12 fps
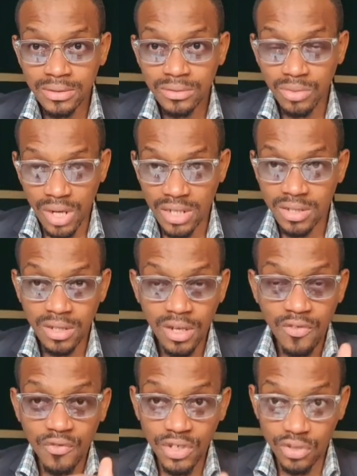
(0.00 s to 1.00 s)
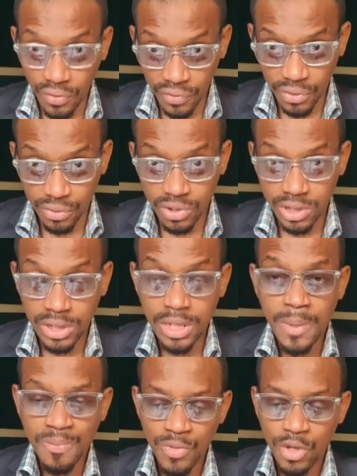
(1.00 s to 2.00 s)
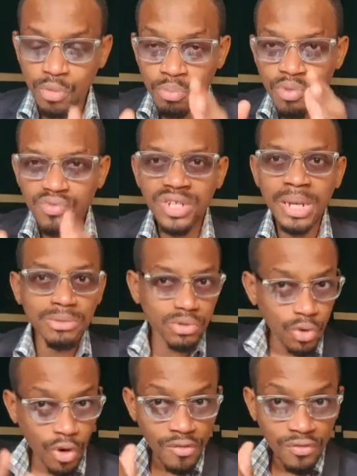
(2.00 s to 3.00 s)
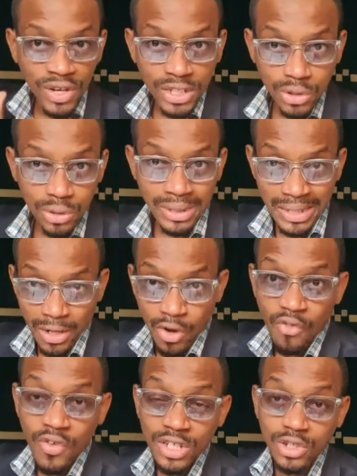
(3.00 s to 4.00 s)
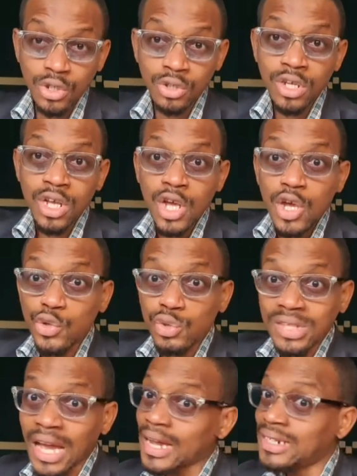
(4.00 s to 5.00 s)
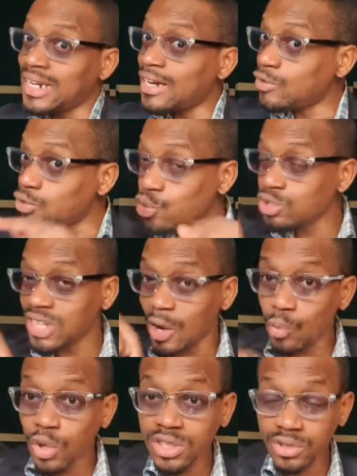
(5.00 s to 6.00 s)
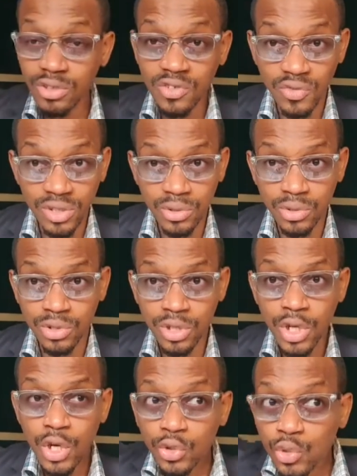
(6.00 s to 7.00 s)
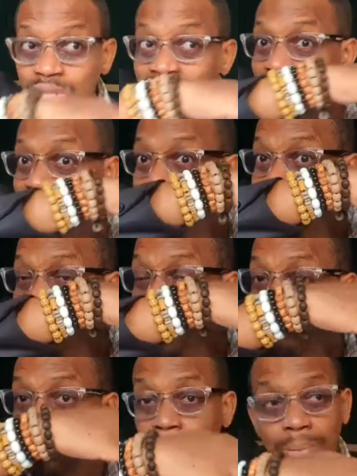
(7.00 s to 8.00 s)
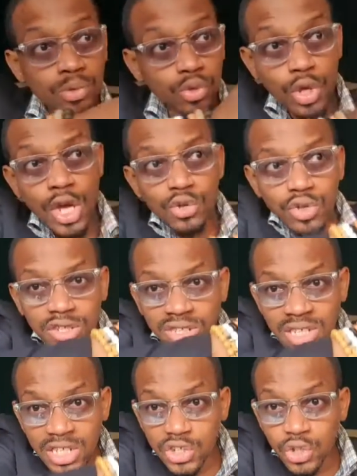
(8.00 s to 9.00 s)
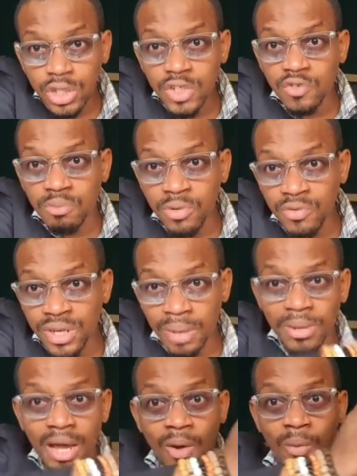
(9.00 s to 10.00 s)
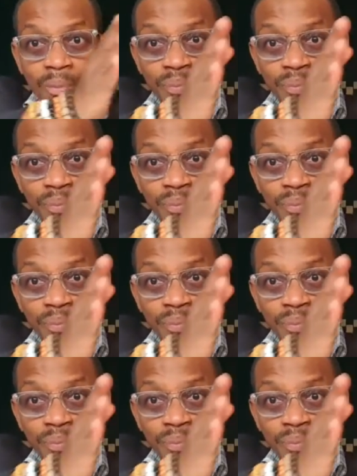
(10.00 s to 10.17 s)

right? Video views. You move them to conversion. In the conversion, you targeted those that watch those videos. So it's the same people. So you see the journey you've moved them now